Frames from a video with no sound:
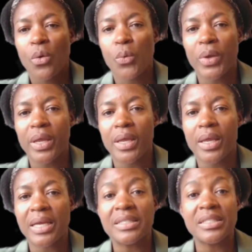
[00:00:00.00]

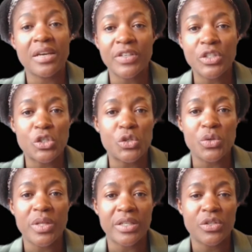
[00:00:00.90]
We endeavor to do
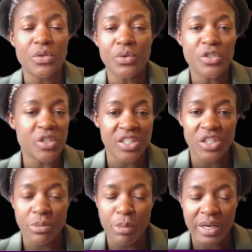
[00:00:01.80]
that through
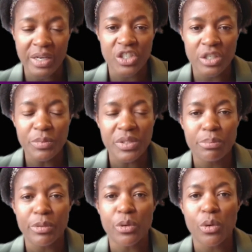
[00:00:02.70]
strategic partnerships,
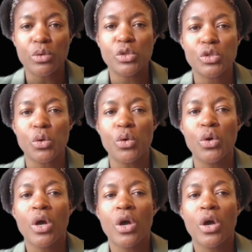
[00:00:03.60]
but also